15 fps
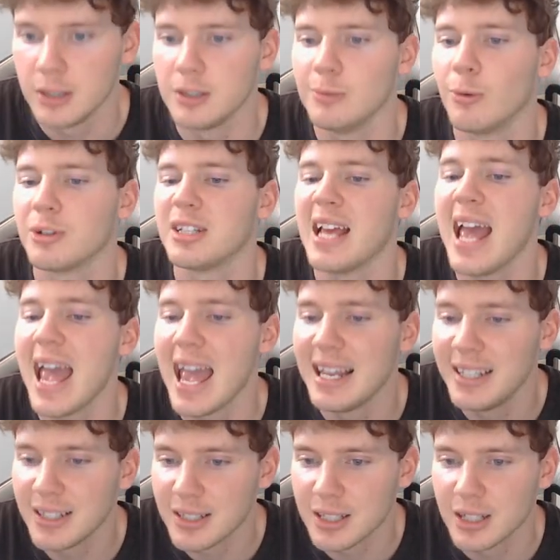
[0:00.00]
you want to
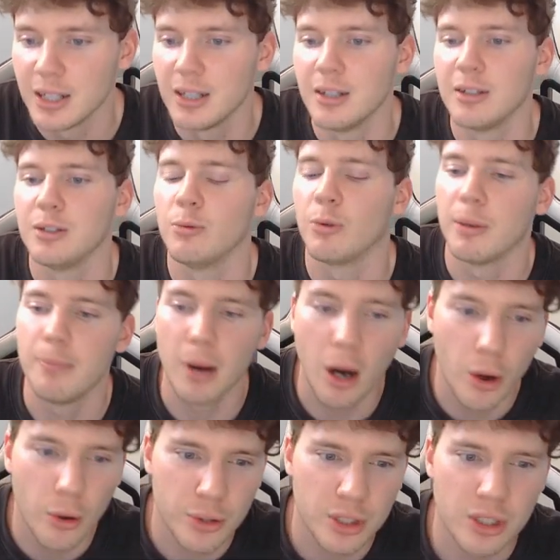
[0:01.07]
edit, you want to
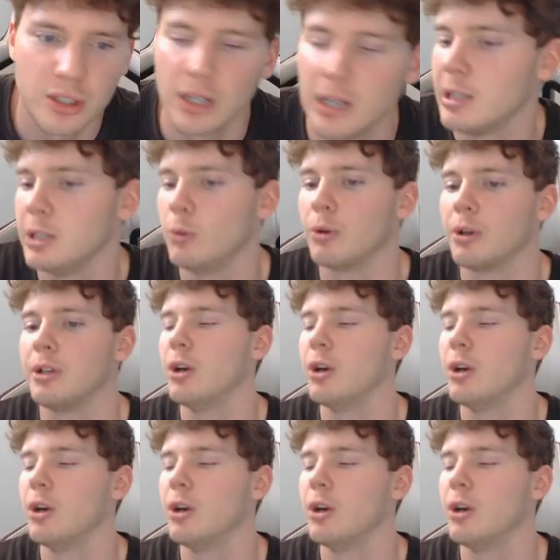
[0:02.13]
post, you want to